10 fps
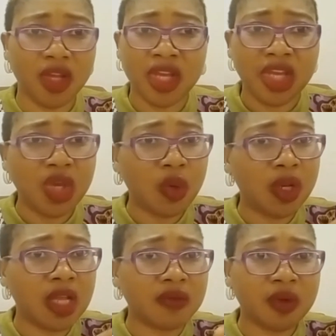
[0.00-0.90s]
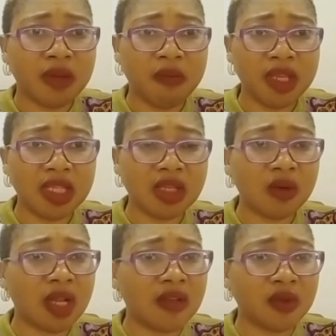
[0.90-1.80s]
It could last for a minute, it could
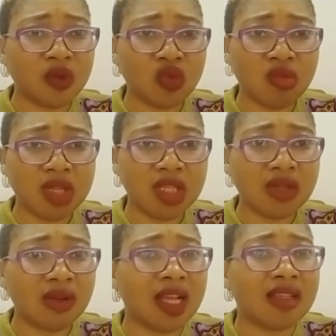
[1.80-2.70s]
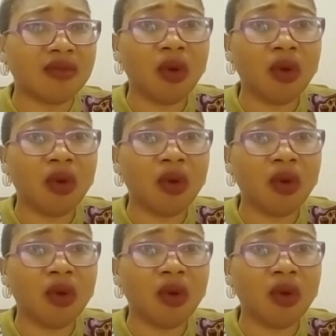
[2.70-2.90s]
last for 2 minutes, it could last for